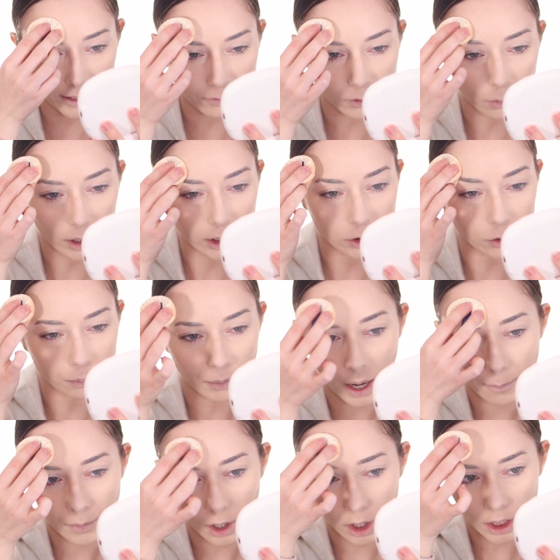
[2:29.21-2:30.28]
If you want to do
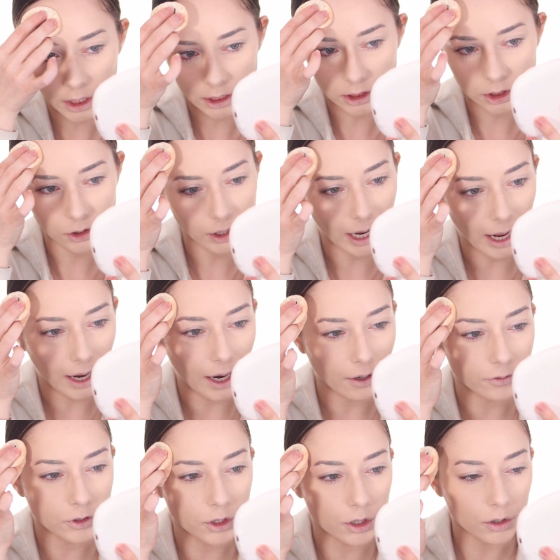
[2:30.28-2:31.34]
pop art, you
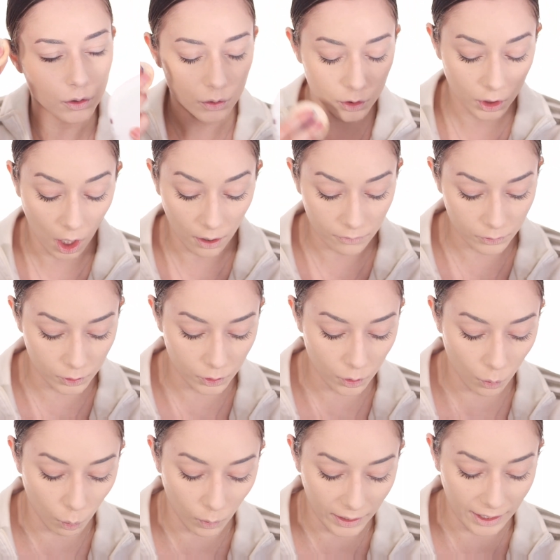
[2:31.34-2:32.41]
have to
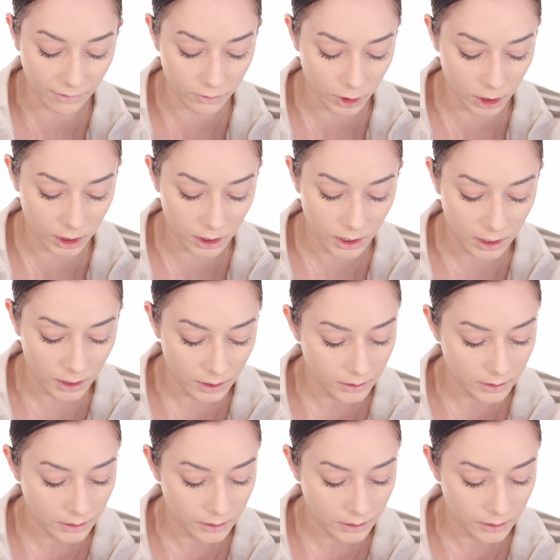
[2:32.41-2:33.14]
cover whatever